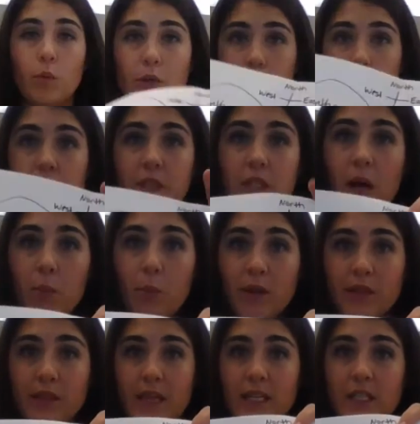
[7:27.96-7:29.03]
you're done
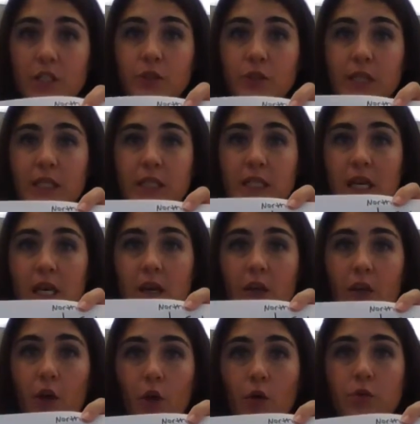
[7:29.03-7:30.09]
with this, you need
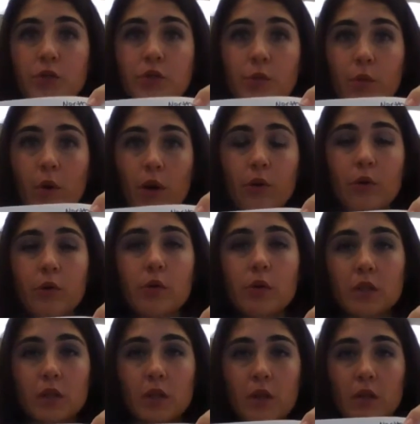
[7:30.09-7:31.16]
to go to our
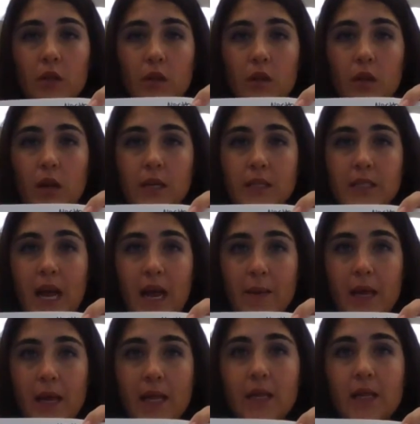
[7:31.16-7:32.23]
Google
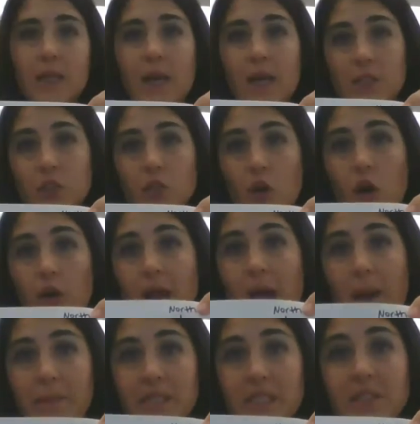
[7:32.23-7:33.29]
assignment, and it's called
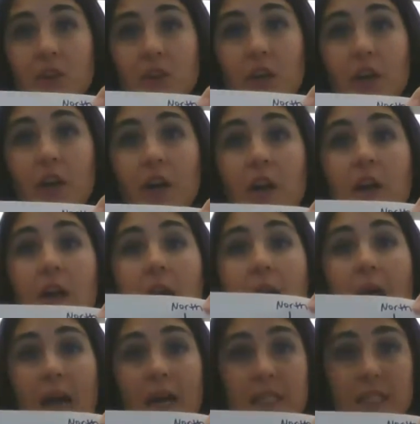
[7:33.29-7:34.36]
Hemisphere
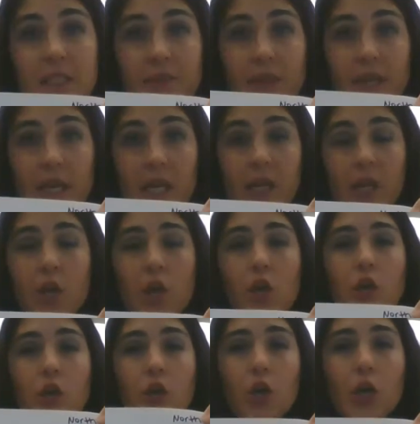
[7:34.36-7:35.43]
Activity.
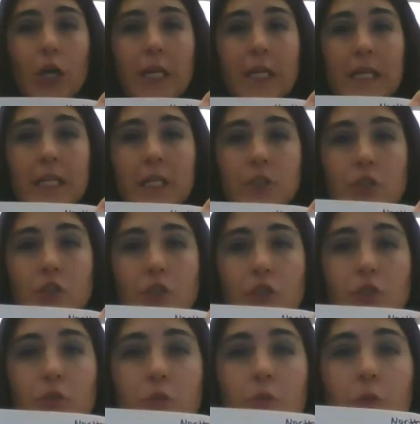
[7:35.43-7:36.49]
You're going to need
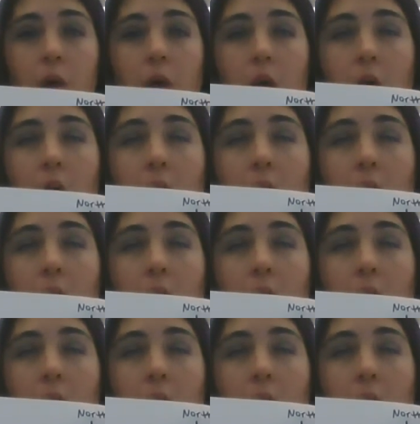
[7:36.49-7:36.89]
to